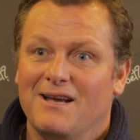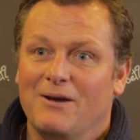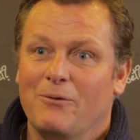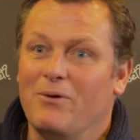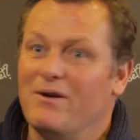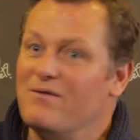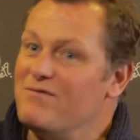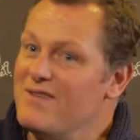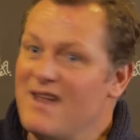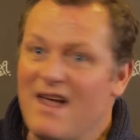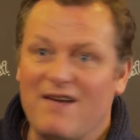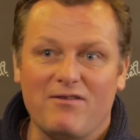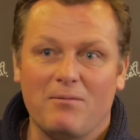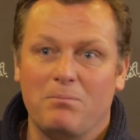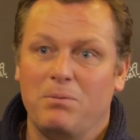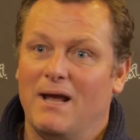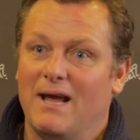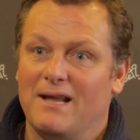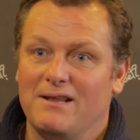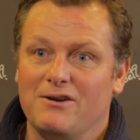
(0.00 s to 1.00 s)
We've never
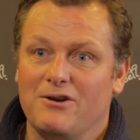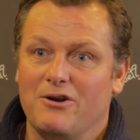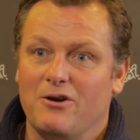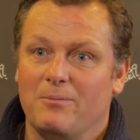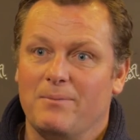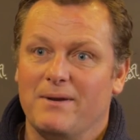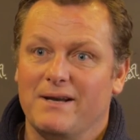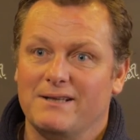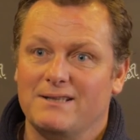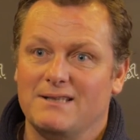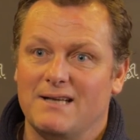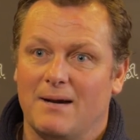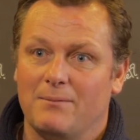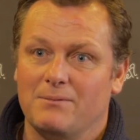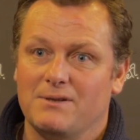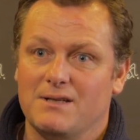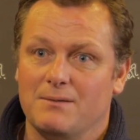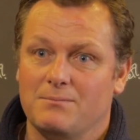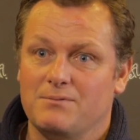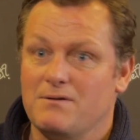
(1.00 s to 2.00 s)
played in the European
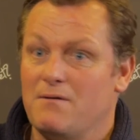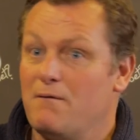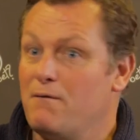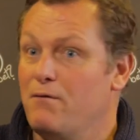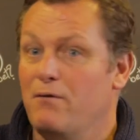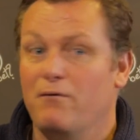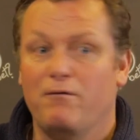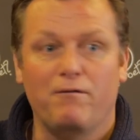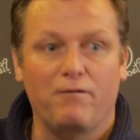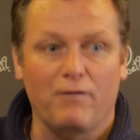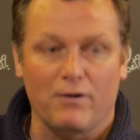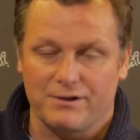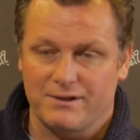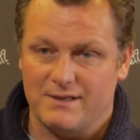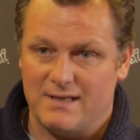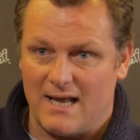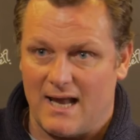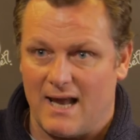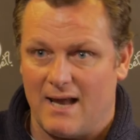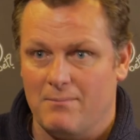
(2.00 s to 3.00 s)
Championships for the
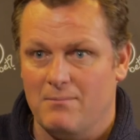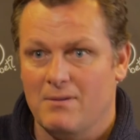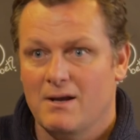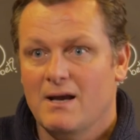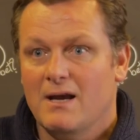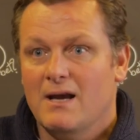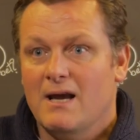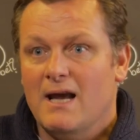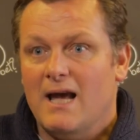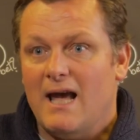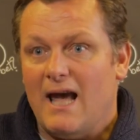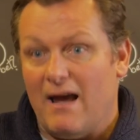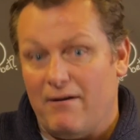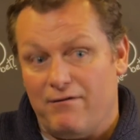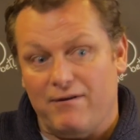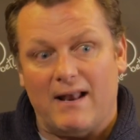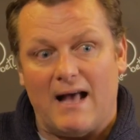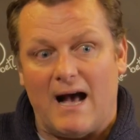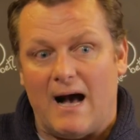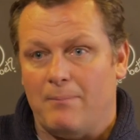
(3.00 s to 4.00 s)
first time,
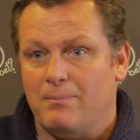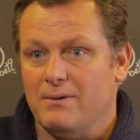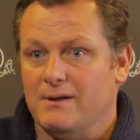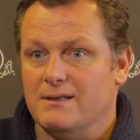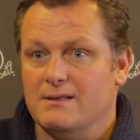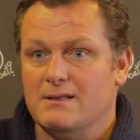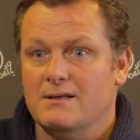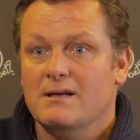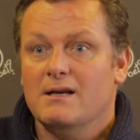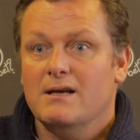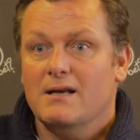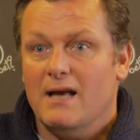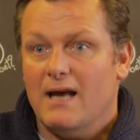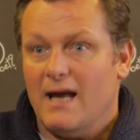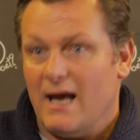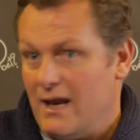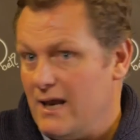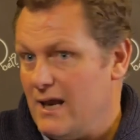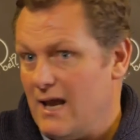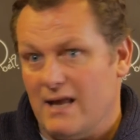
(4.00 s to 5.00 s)
if it happens,
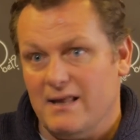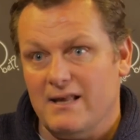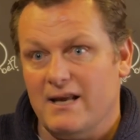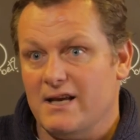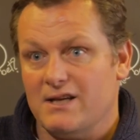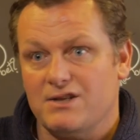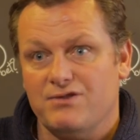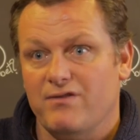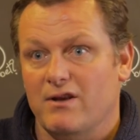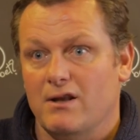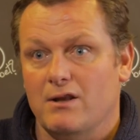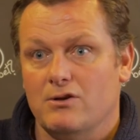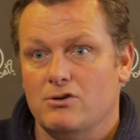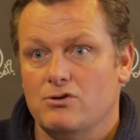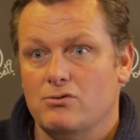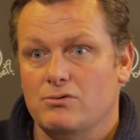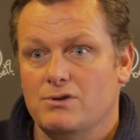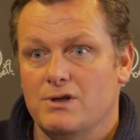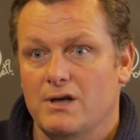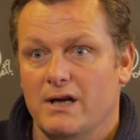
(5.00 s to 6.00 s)
in the history of the
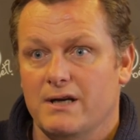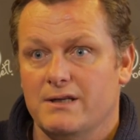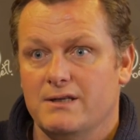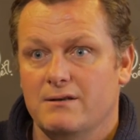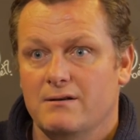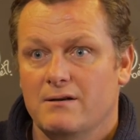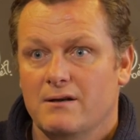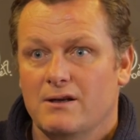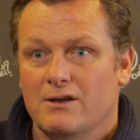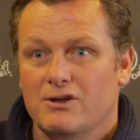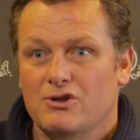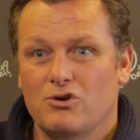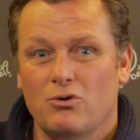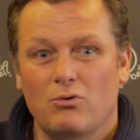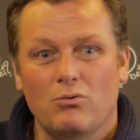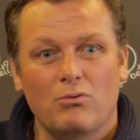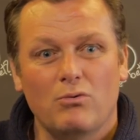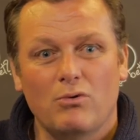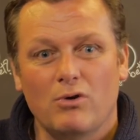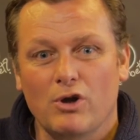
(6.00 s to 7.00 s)
association.
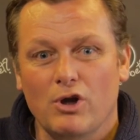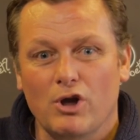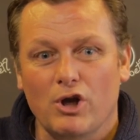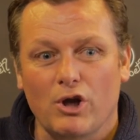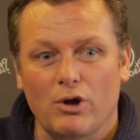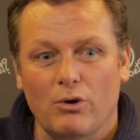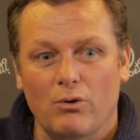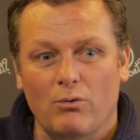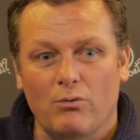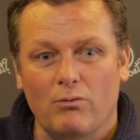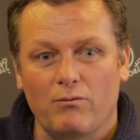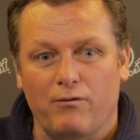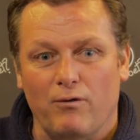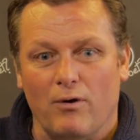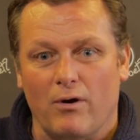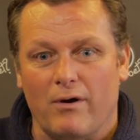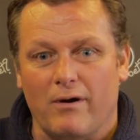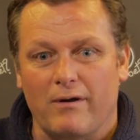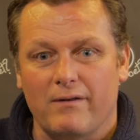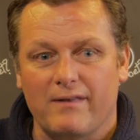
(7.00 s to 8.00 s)
So, you know,
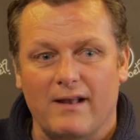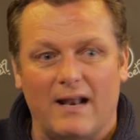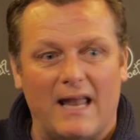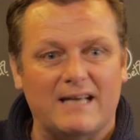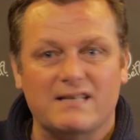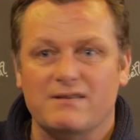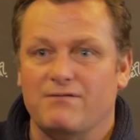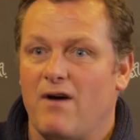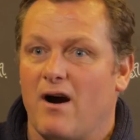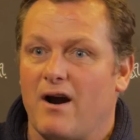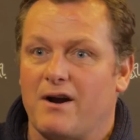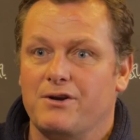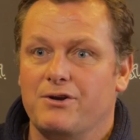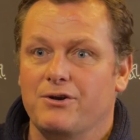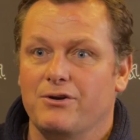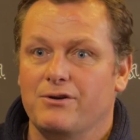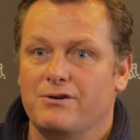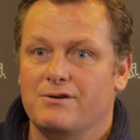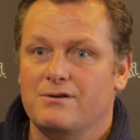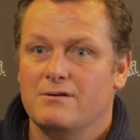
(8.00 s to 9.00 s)
for the likes of Aaron
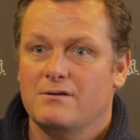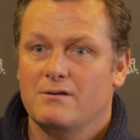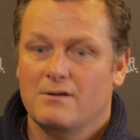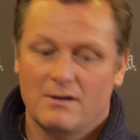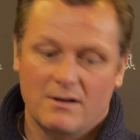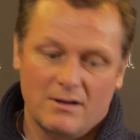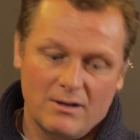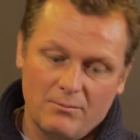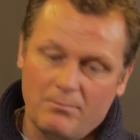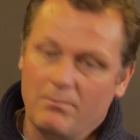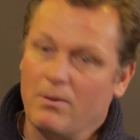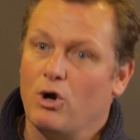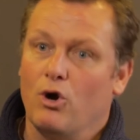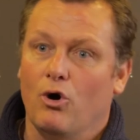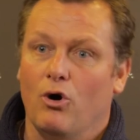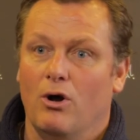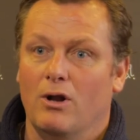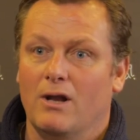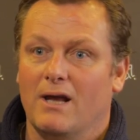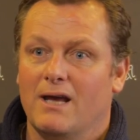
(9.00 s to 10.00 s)
Hughes,
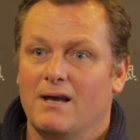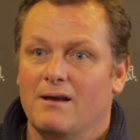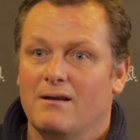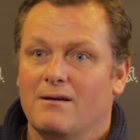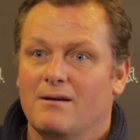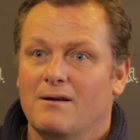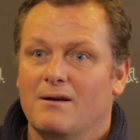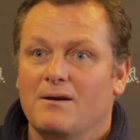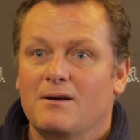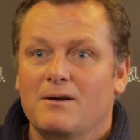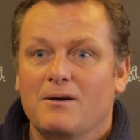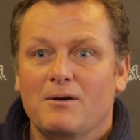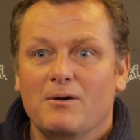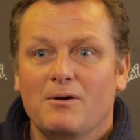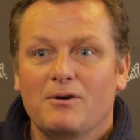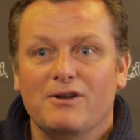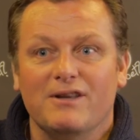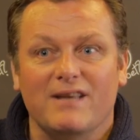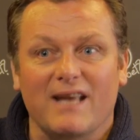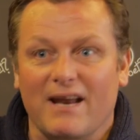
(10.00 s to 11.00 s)
Macaulay,
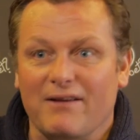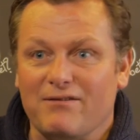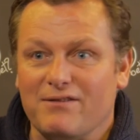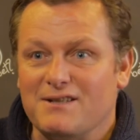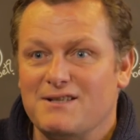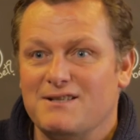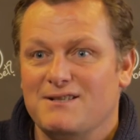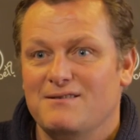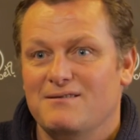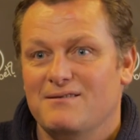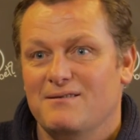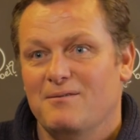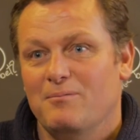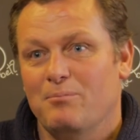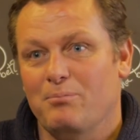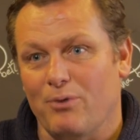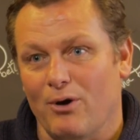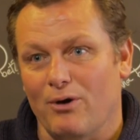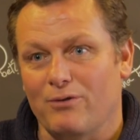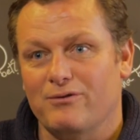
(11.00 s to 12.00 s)
Davis,
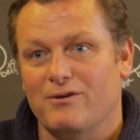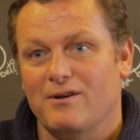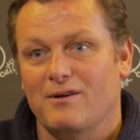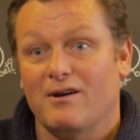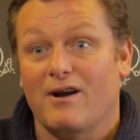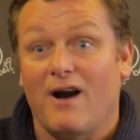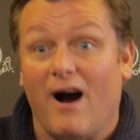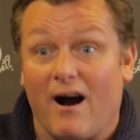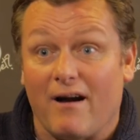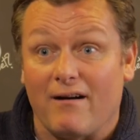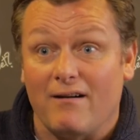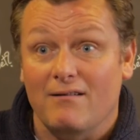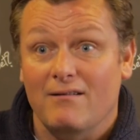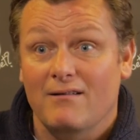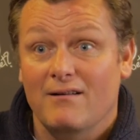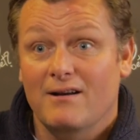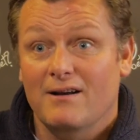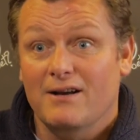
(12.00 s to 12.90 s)
Brunt, Carl,